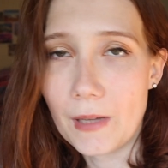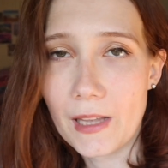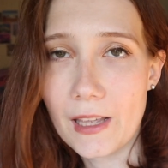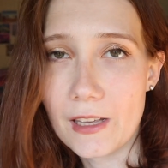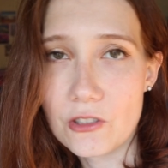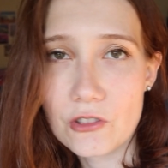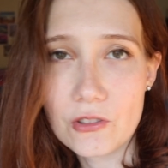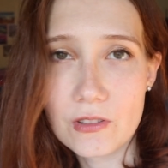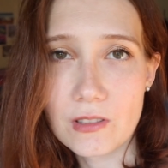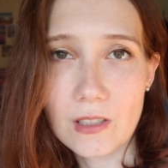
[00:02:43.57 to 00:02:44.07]

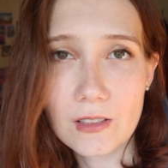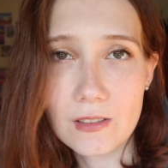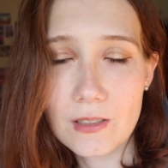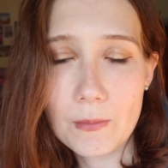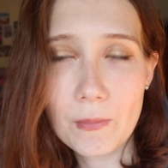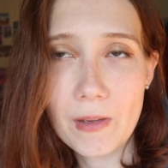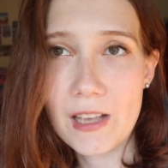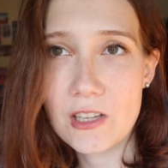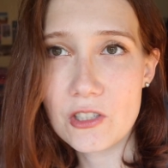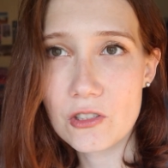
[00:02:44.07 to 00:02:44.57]
hair's just
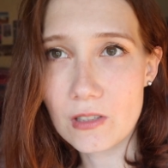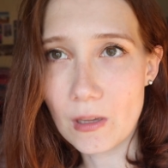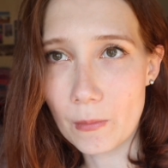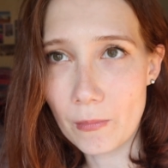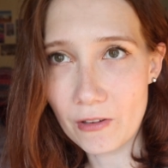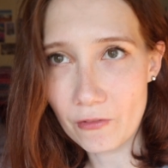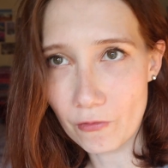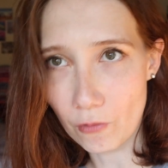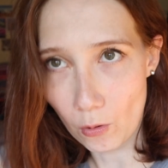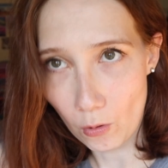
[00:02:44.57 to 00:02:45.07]
not
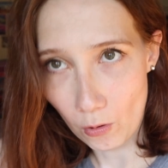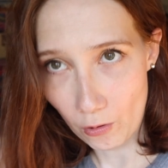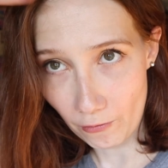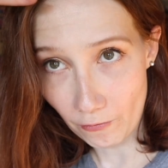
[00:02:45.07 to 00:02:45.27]
made for